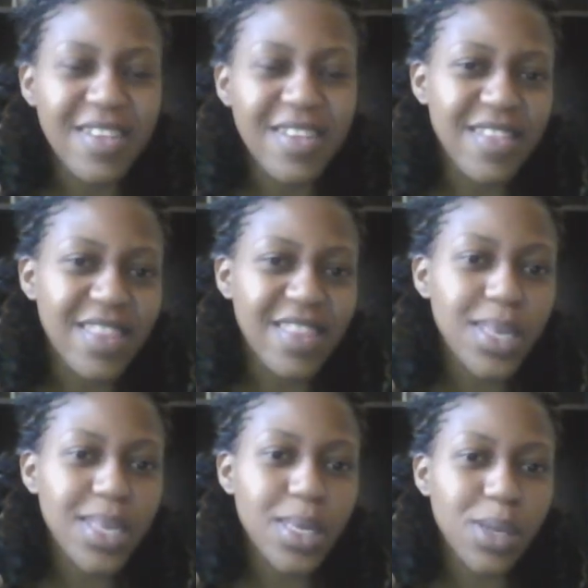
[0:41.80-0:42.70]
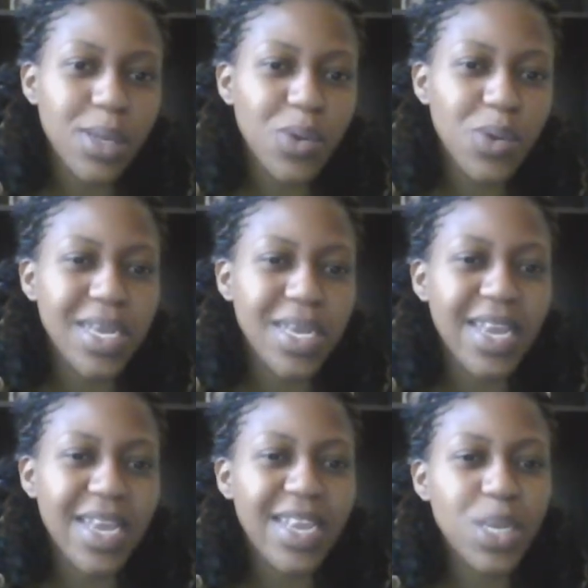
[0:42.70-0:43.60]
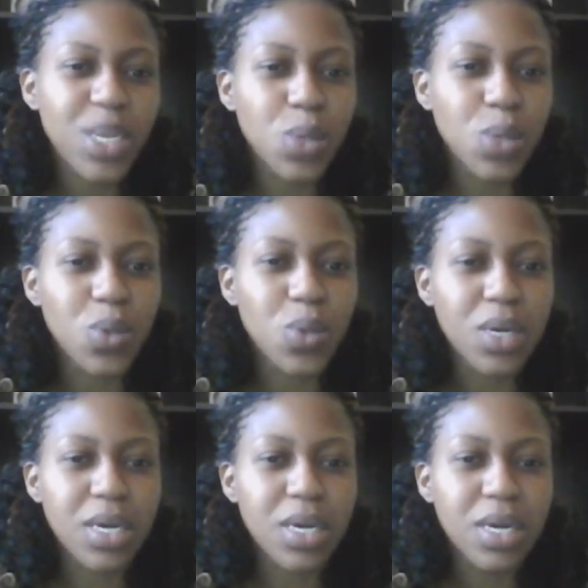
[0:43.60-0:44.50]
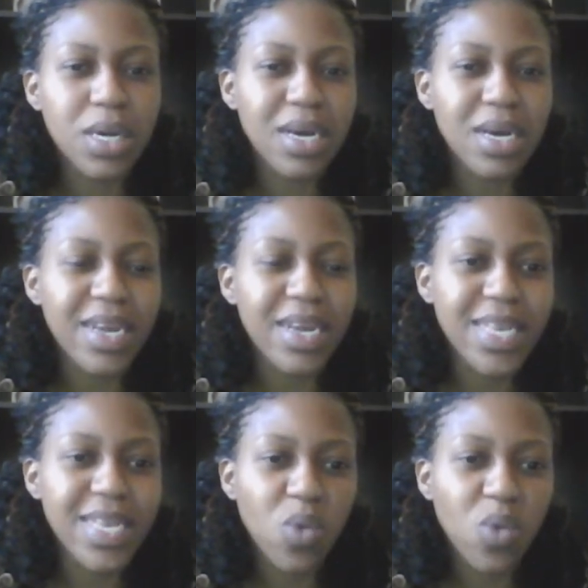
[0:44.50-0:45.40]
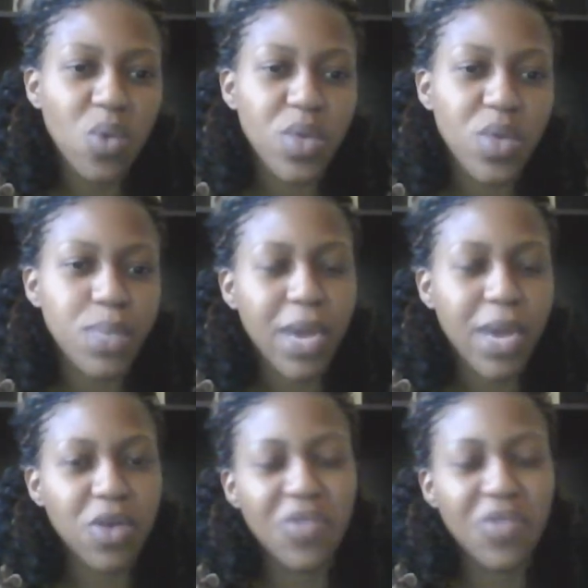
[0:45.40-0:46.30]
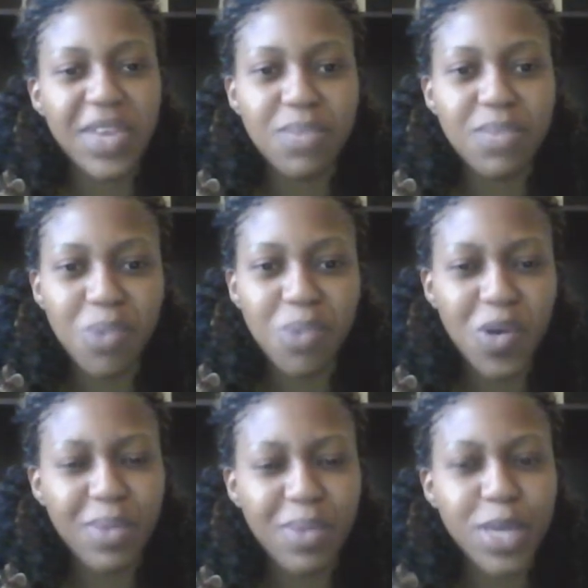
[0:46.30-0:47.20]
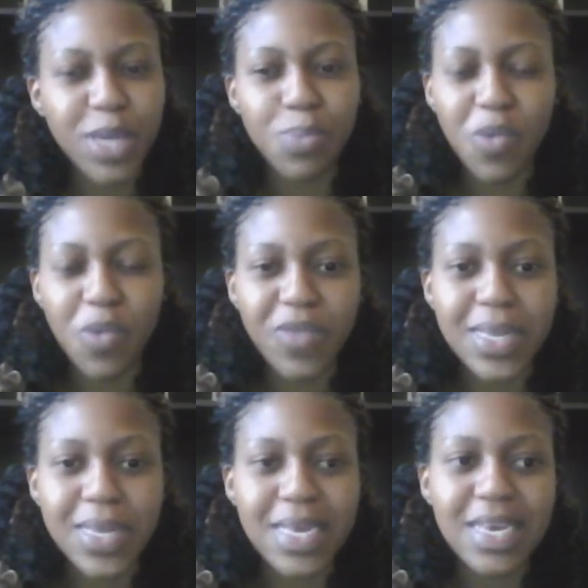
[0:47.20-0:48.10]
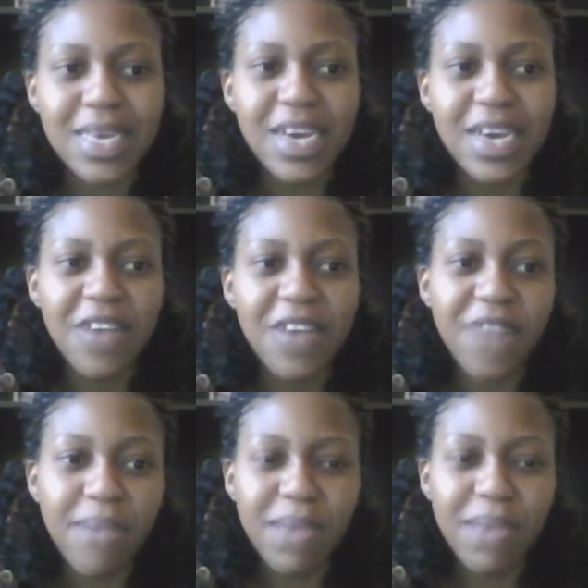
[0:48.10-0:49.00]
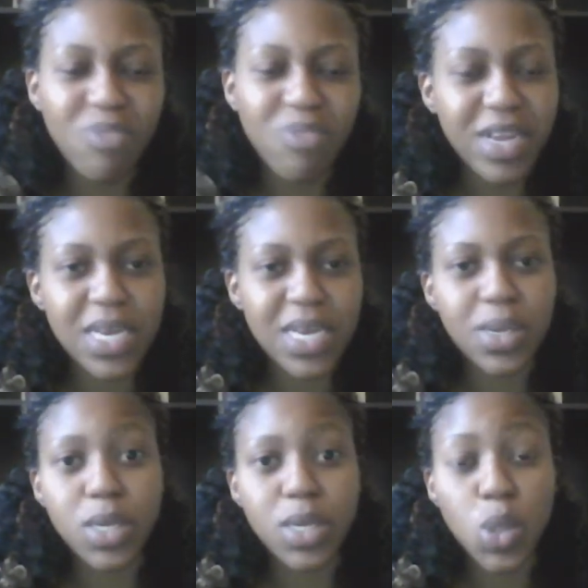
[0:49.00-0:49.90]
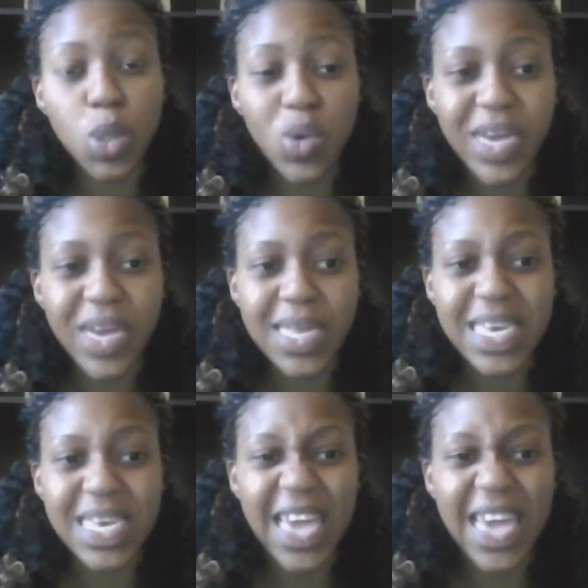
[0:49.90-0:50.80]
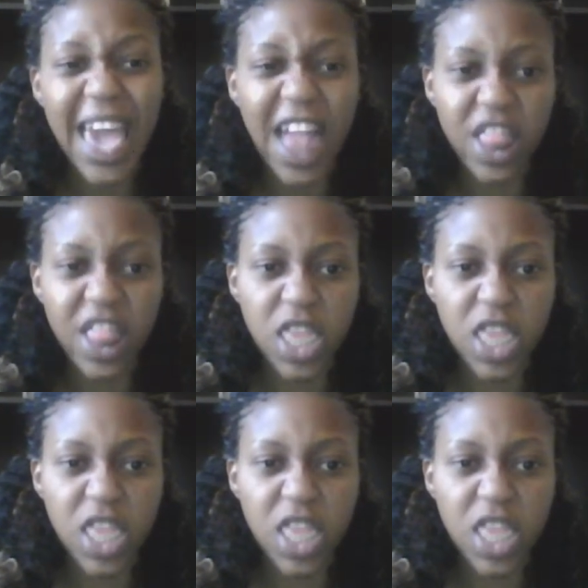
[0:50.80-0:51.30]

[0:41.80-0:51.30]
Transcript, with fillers: This exclusion can lead to a downward spiral of unemployment, poverty, family breakdown, and deteriorating health.